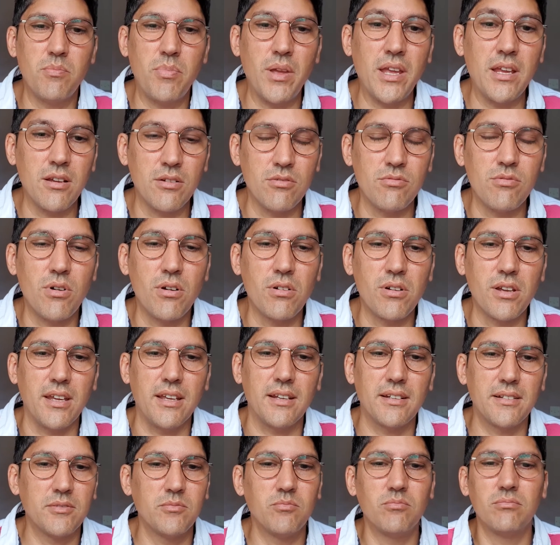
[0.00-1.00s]
bigger
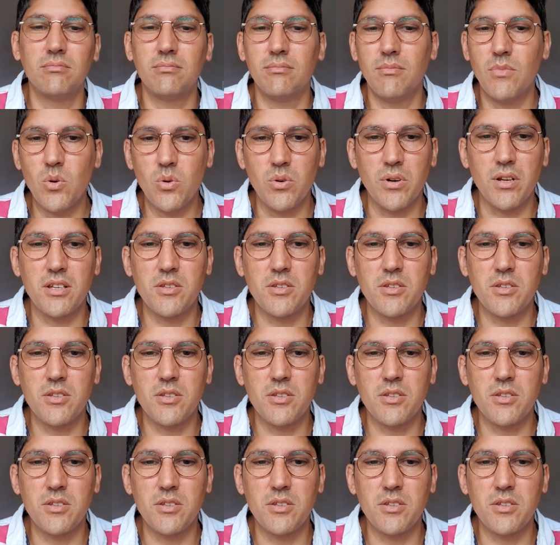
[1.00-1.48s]
rocket, more